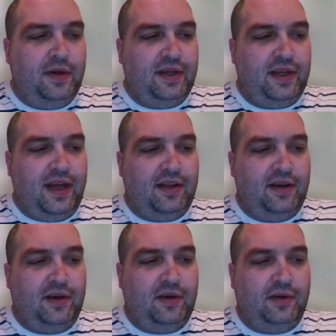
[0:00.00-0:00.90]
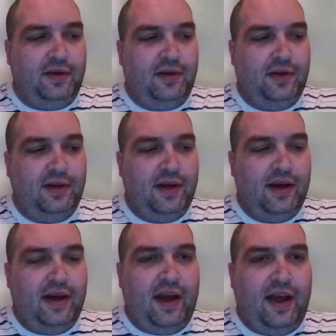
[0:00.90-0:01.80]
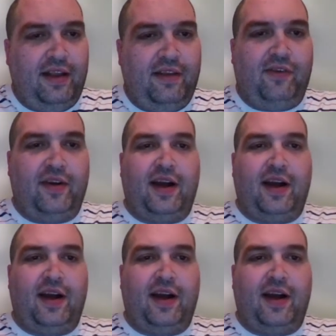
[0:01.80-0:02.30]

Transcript: yellow, and different